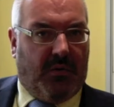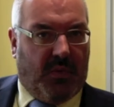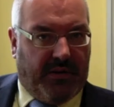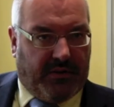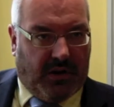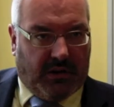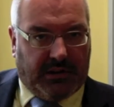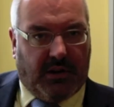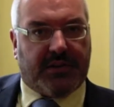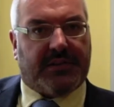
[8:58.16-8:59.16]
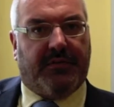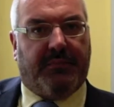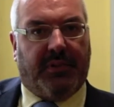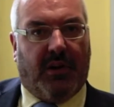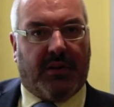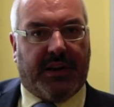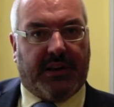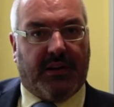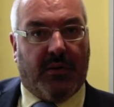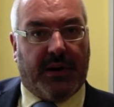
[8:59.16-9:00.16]
We have got lots of
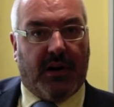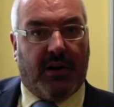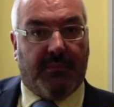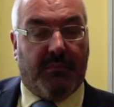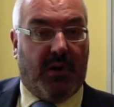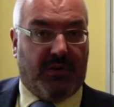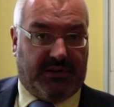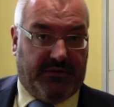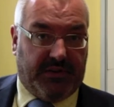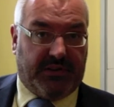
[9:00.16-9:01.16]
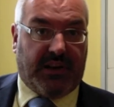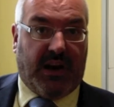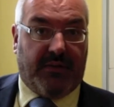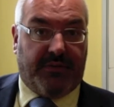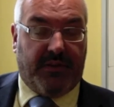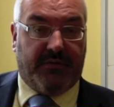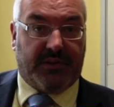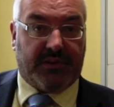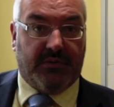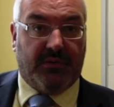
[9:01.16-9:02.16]
blogging going on. Most of the staff of the
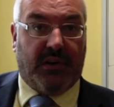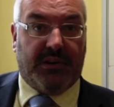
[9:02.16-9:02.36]
school